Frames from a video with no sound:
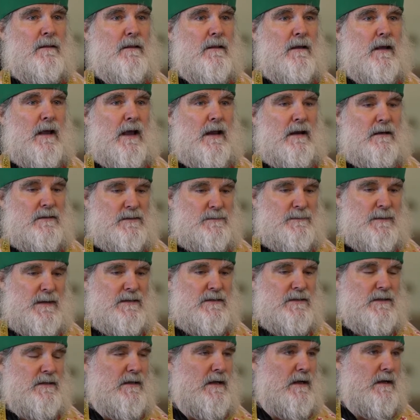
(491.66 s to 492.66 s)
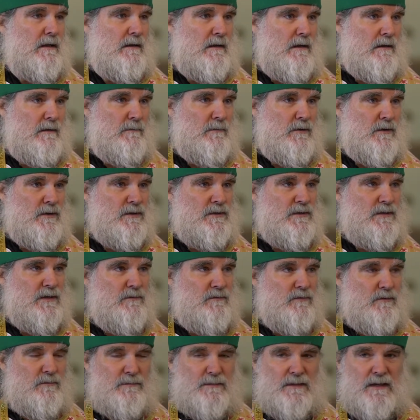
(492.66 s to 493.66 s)
And especially an emergency
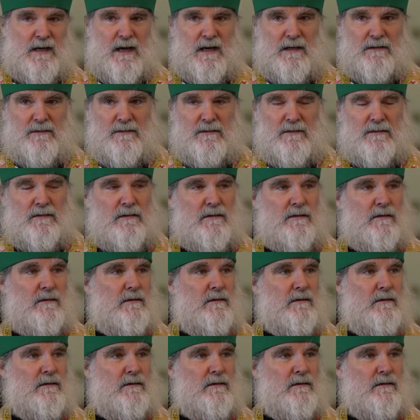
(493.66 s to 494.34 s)
room doctor,